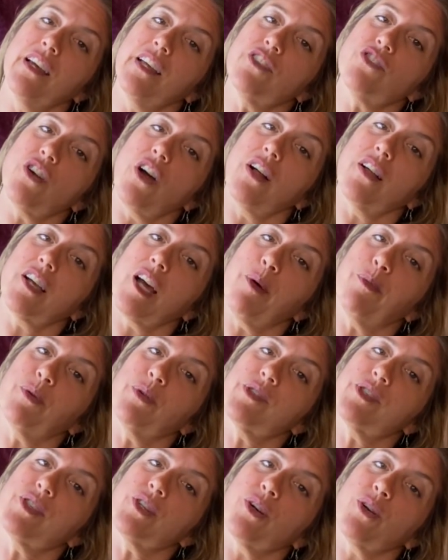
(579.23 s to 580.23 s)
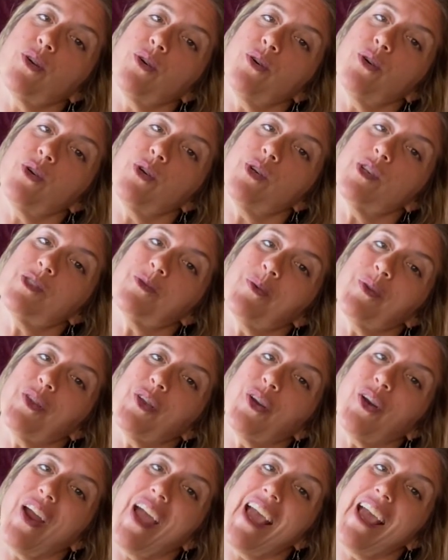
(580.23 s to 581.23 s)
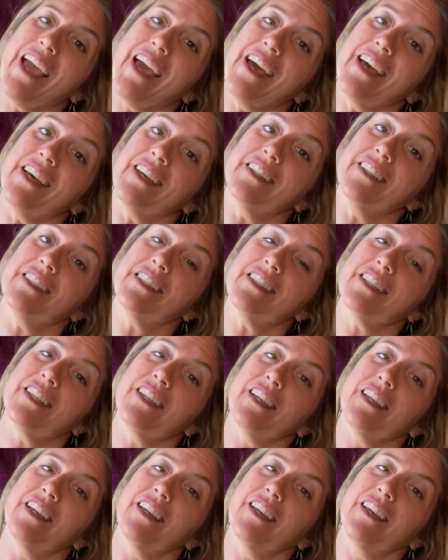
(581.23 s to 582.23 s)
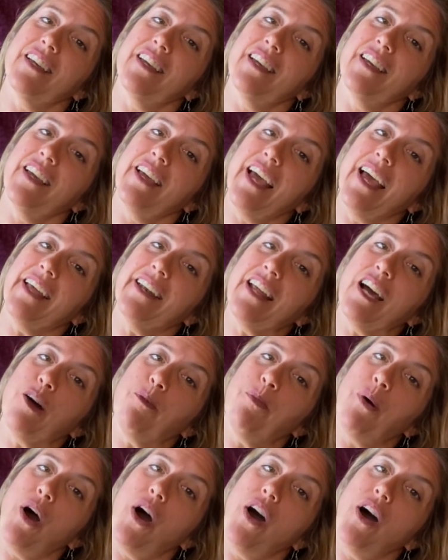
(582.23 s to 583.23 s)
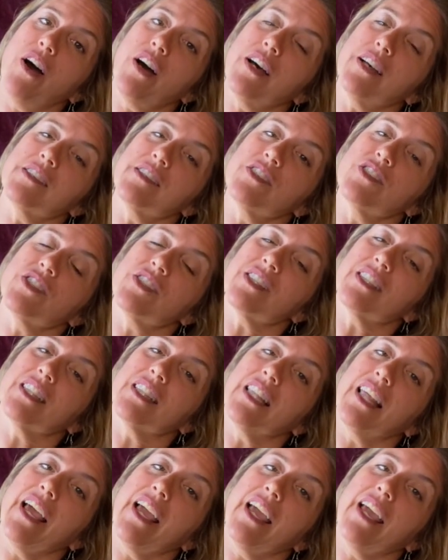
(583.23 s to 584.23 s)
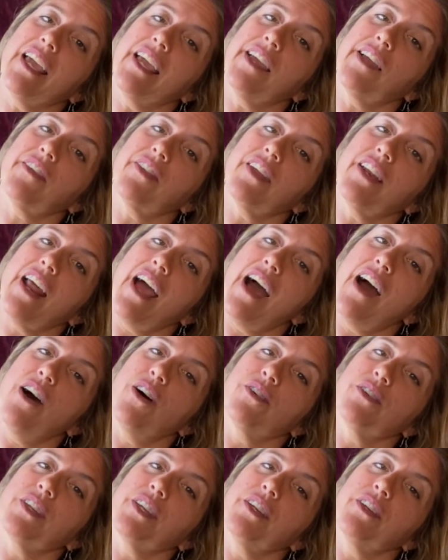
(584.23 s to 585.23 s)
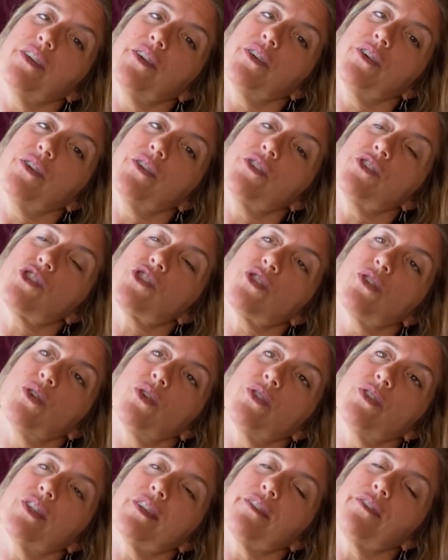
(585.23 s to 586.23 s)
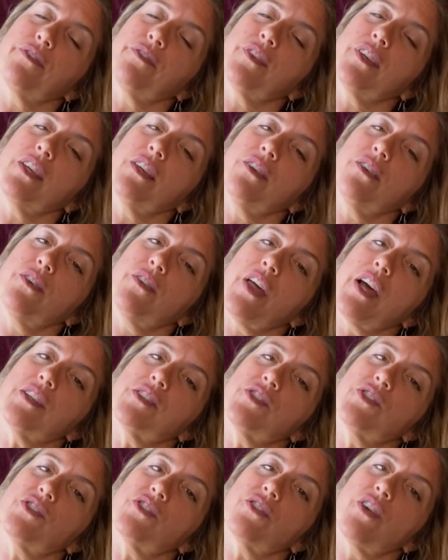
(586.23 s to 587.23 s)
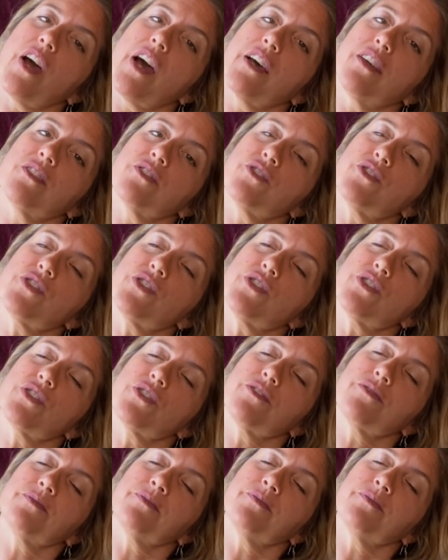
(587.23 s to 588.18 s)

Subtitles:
Draw a couple circles with your hand. And now pause and just lengthen out ear to shoulder. Feel that stretch.